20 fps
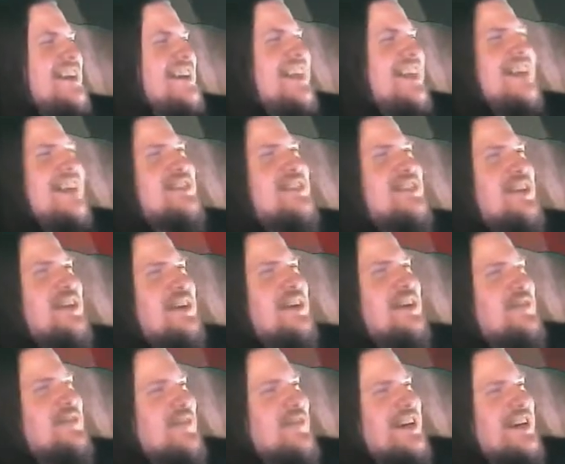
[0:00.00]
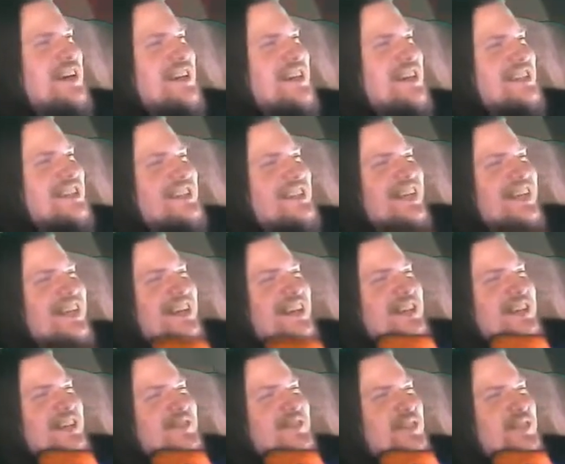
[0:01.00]
That's so fucking
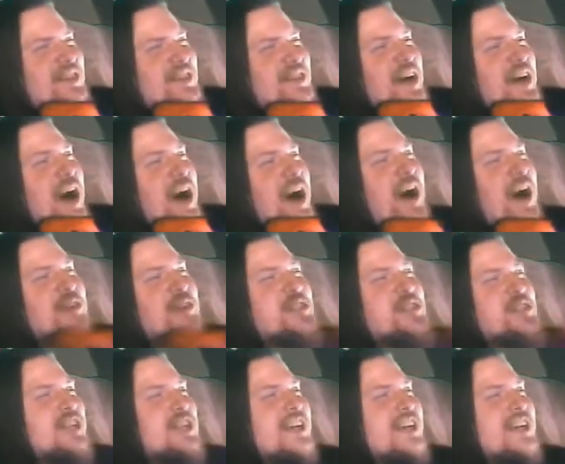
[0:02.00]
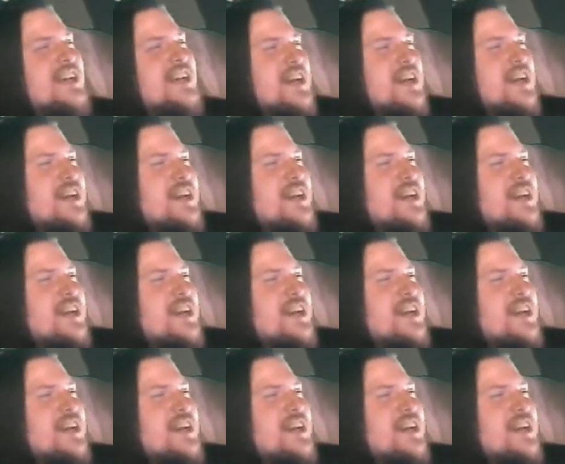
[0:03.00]
terrible. Oh shit!